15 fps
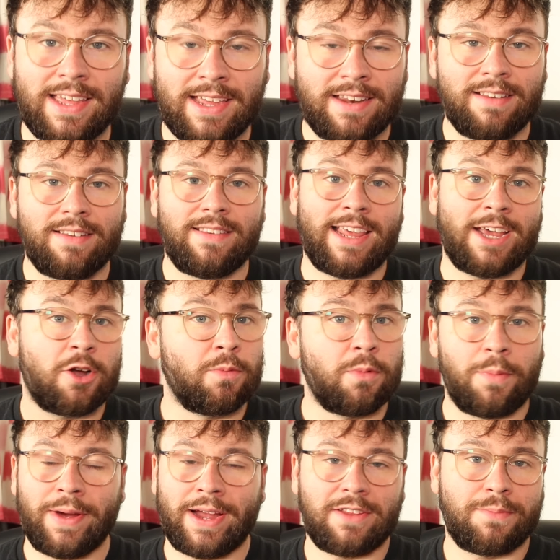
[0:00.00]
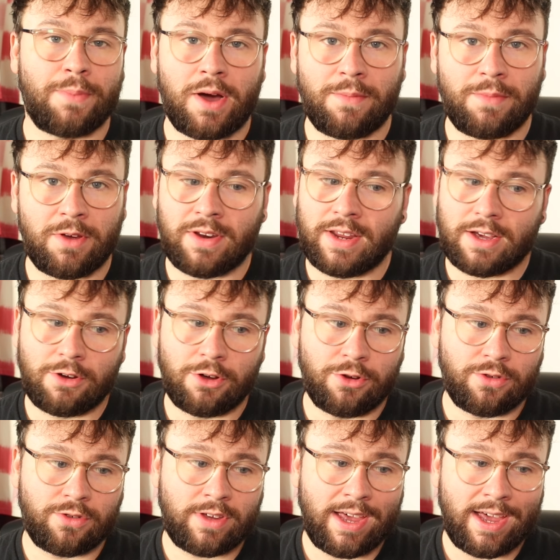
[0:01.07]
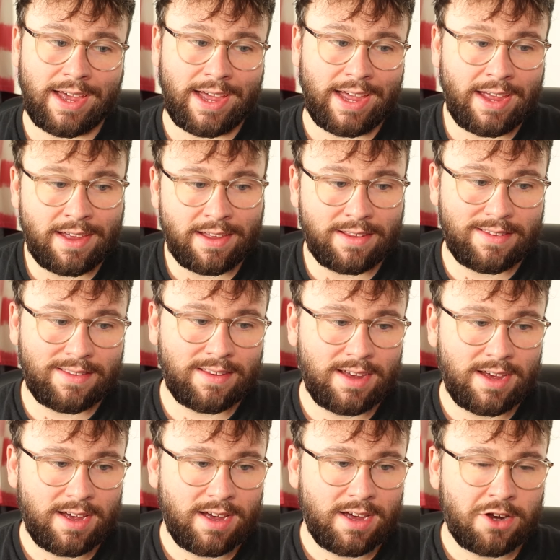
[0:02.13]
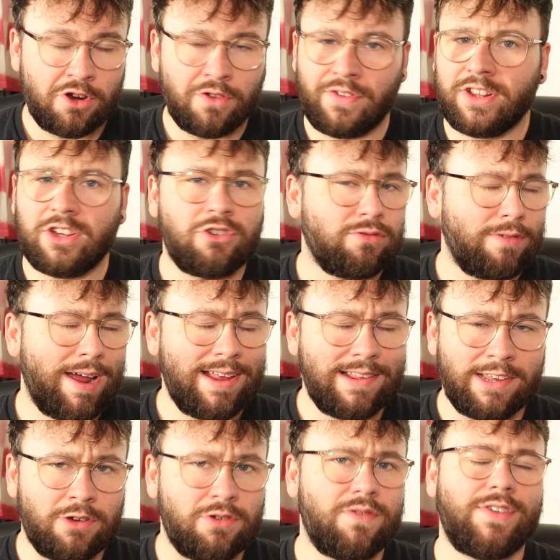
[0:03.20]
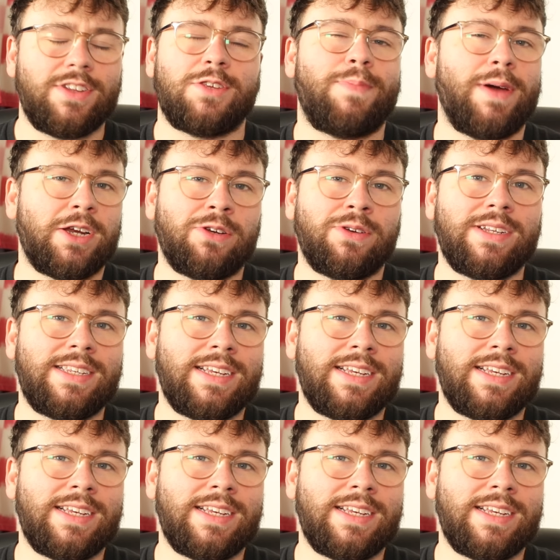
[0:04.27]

then they come up against Bayern Munich, whose kit is nothing crazy or nothing special this